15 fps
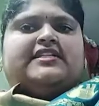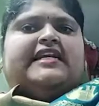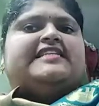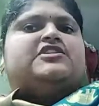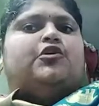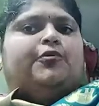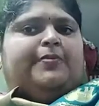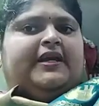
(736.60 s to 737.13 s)
that
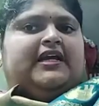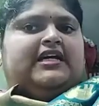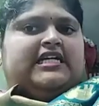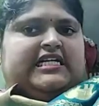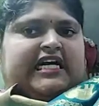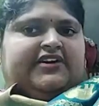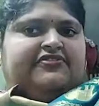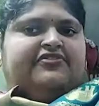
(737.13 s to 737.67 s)
is whooping
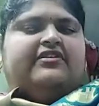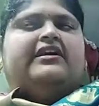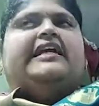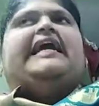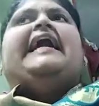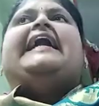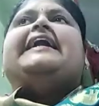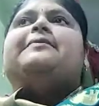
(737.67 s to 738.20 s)
cough,
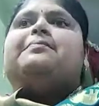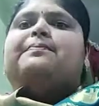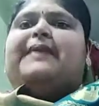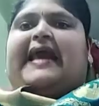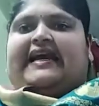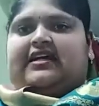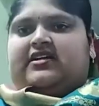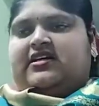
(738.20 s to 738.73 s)
and
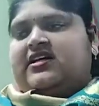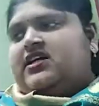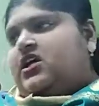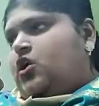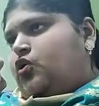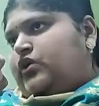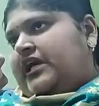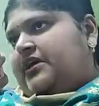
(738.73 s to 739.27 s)
plague.
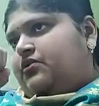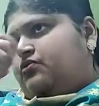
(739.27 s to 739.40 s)
Okay,